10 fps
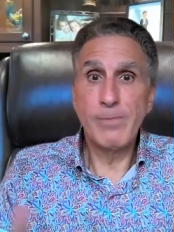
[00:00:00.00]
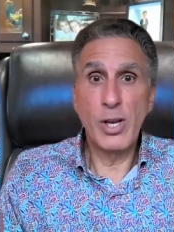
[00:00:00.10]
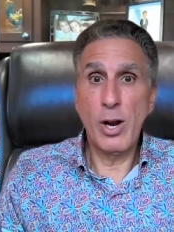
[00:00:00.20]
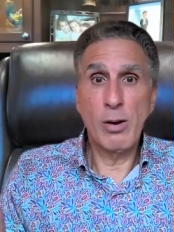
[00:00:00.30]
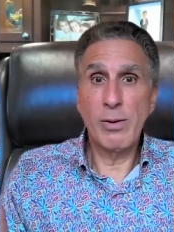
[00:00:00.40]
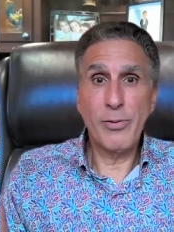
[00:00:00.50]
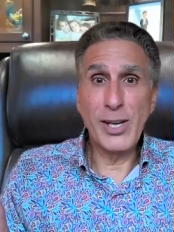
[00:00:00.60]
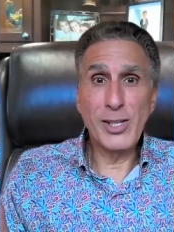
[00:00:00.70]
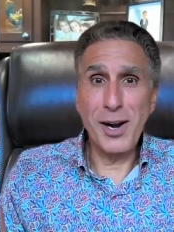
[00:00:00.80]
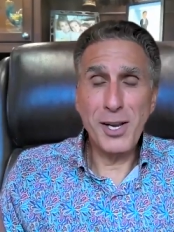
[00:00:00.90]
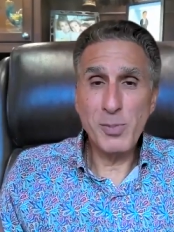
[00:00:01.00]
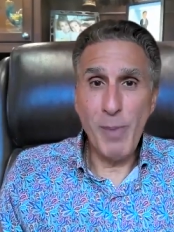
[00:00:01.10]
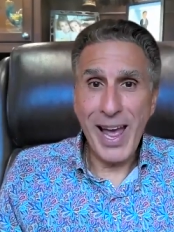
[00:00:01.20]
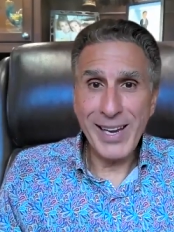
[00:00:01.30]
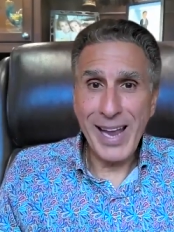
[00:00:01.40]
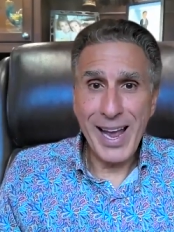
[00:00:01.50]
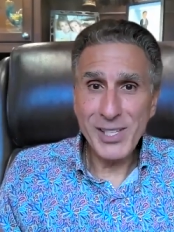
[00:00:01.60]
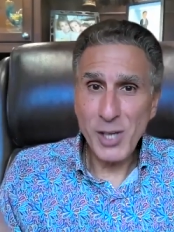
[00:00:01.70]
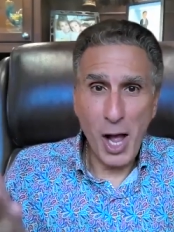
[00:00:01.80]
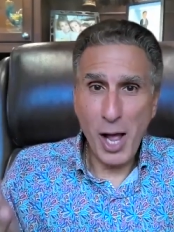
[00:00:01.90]
you know, things aren't as bad,
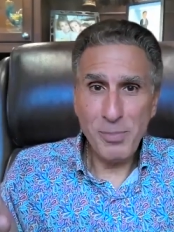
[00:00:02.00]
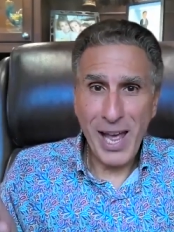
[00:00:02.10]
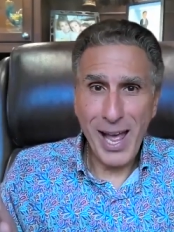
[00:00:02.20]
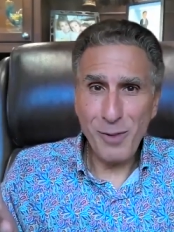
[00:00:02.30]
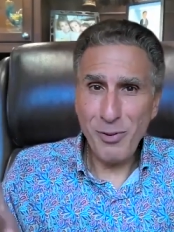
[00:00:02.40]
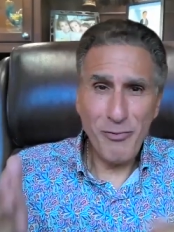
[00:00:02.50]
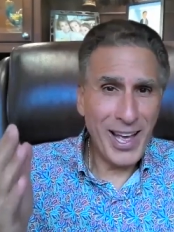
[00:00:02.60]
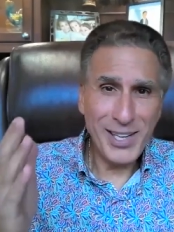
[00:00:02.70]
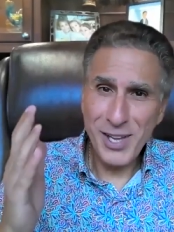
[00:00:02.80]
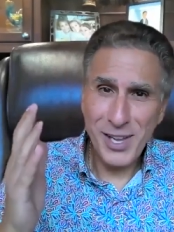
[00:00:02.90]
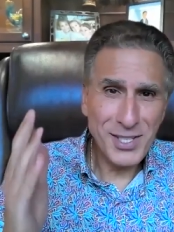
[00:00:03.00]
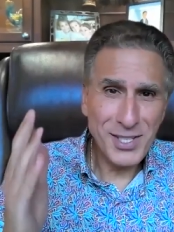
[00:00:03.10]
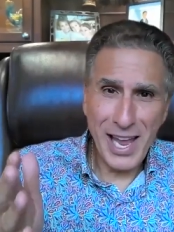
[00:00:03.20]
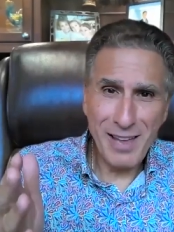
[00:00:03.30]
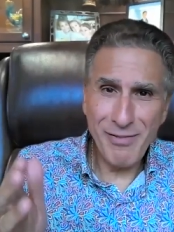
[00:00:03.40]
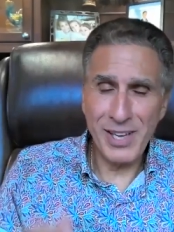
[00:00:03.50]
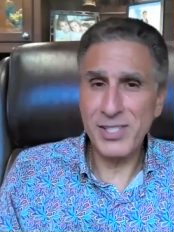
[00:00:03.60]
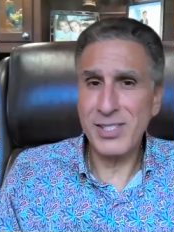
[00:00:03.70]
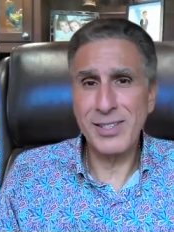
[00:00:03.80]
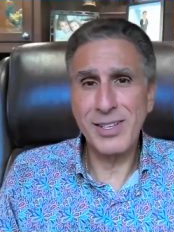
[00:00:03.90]
guys. Calm down. The Fed's going to save
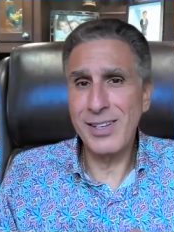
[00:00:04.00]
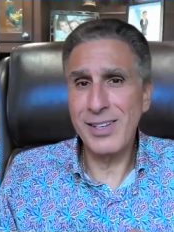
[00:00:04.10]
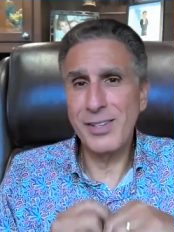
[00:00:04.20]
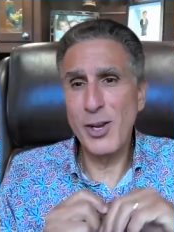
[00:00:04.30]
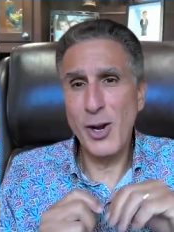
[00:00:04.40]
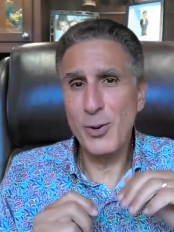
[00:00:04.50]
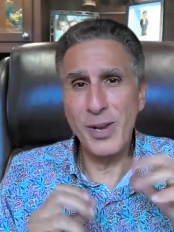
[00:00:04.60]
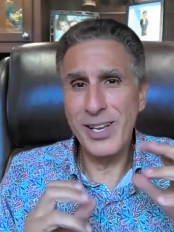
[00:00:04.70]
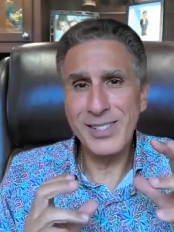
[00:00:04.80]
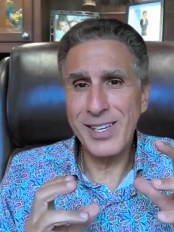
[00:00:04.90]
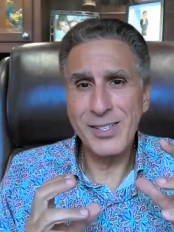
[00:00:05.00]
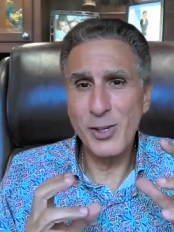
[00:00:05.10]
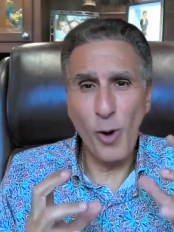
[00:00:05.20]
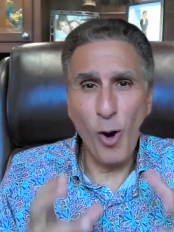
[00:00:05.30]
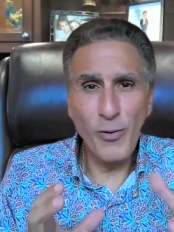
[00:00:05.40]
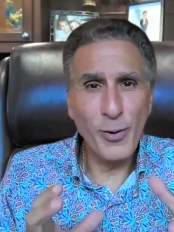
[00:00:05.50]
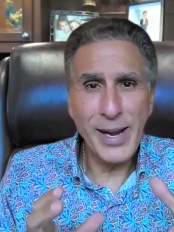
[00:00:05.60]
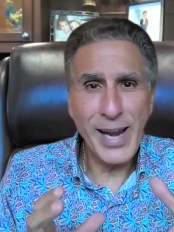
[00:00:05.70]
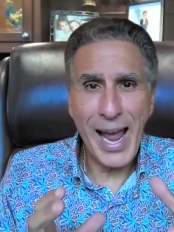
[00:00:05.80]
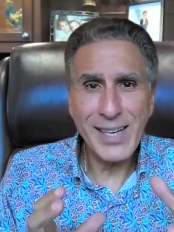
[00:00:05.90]
us. You know, it's you're
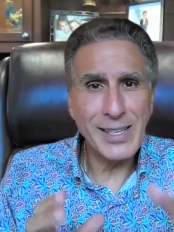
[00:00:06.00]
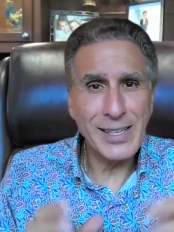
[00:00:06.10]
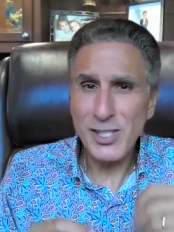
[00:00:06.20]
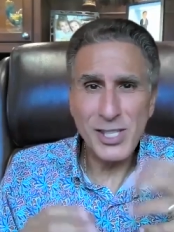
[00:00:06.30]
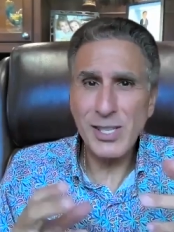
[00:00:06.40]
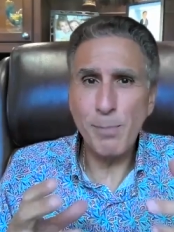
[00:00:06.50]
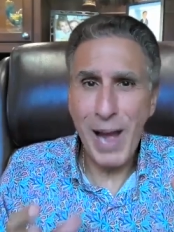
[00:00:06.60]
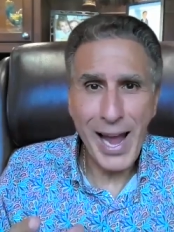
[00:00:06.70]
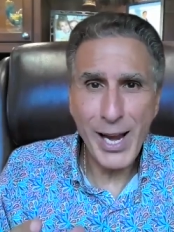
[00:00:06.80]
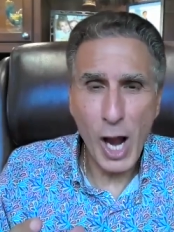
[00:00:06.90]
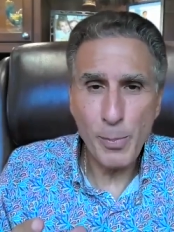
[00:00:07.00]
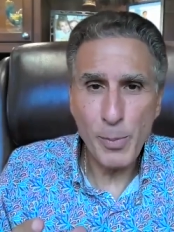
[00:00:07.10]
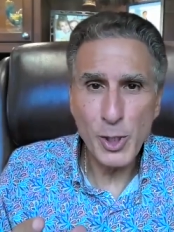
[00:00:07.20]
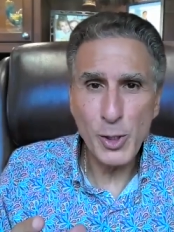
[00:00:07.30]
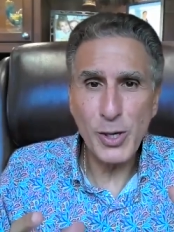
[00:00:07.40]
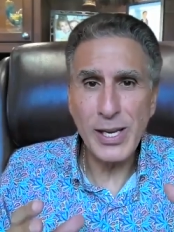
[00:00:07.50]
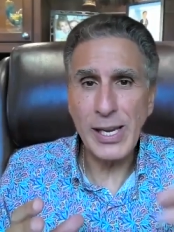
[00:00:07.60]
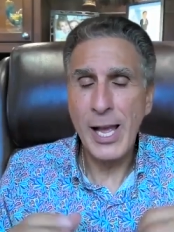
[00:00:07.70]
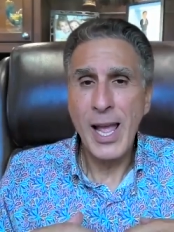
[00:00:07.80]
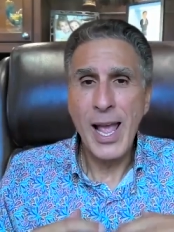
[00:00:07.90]
overreacting. This is a buying
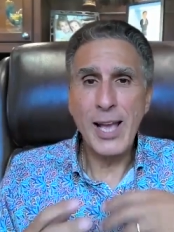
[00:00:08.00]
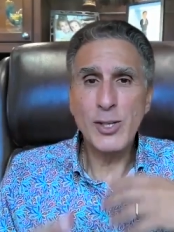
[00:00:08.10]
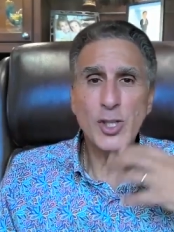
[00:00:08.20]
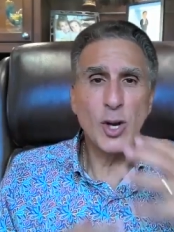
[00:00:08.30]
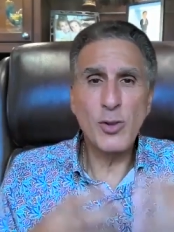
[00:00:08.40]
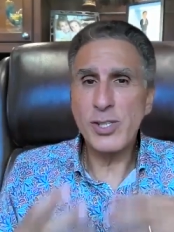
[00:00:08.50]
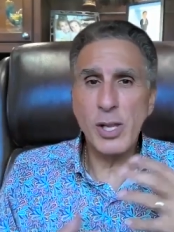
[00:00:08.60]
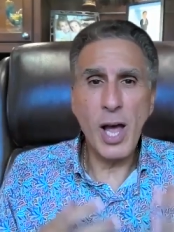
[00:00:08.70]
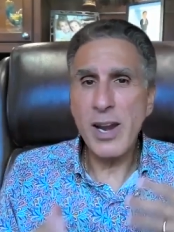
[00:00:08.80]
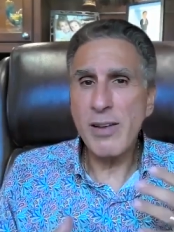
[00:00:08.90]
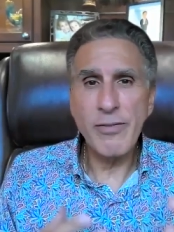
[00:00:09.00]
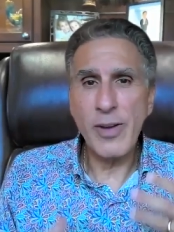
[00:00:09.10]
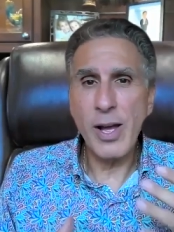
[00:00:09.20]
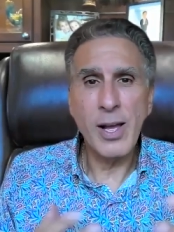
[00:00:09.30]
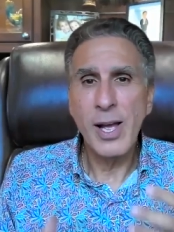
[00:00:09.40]
opportunity. And so there's a lot of